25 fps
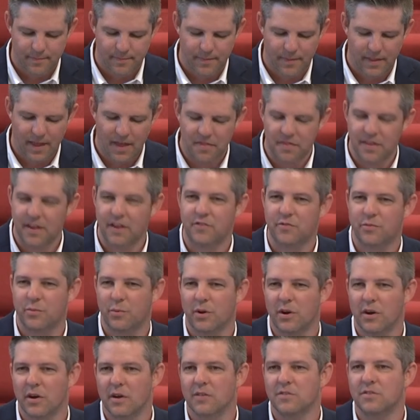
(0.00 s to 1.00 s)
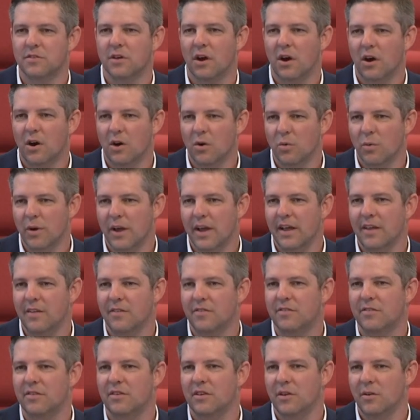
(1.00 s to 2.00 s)
And these words
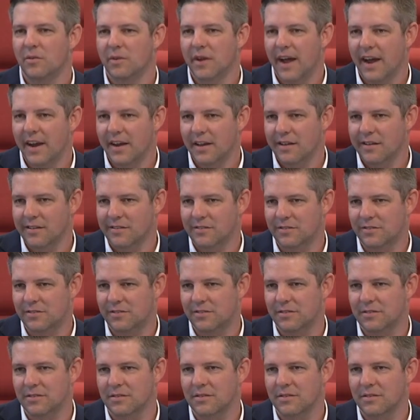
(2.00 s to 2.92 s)
always unite us.